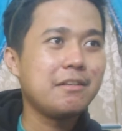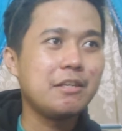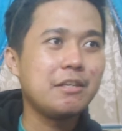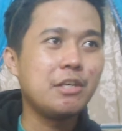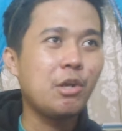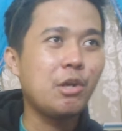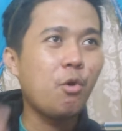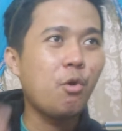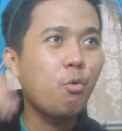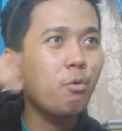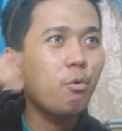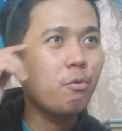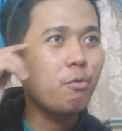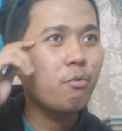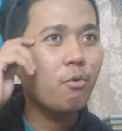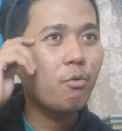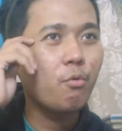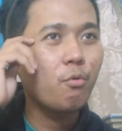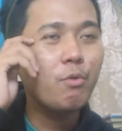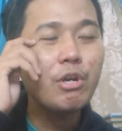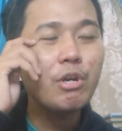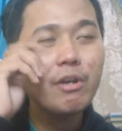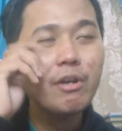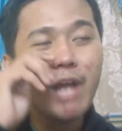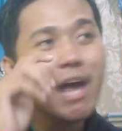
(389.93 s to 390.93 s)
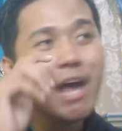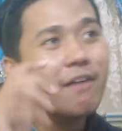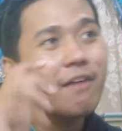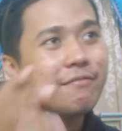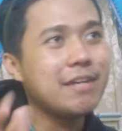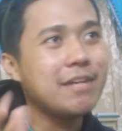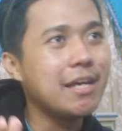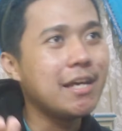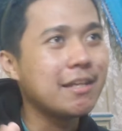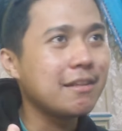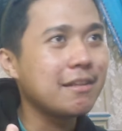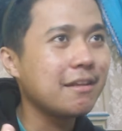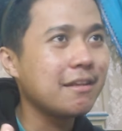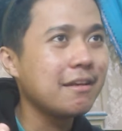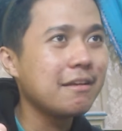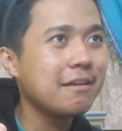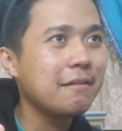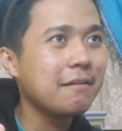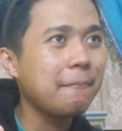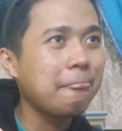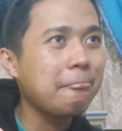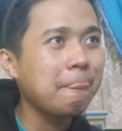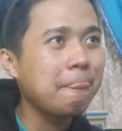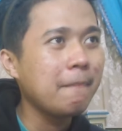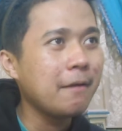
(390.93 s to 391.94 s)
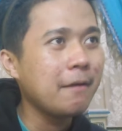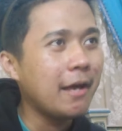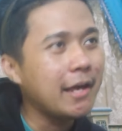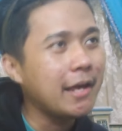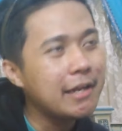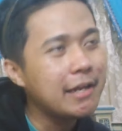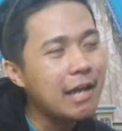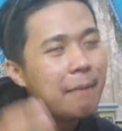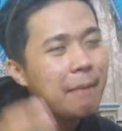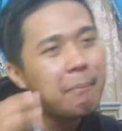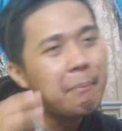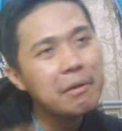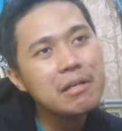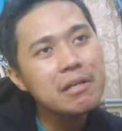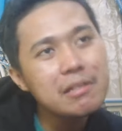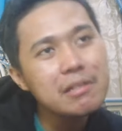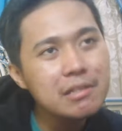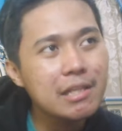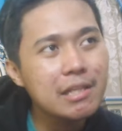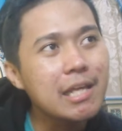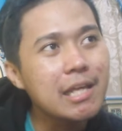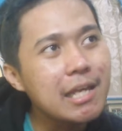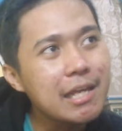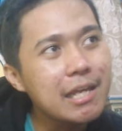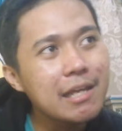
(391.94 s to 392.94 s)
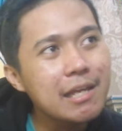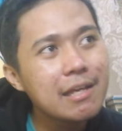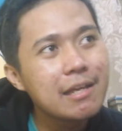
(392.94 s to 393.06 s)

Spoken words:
You know, we don't have that. And apparently,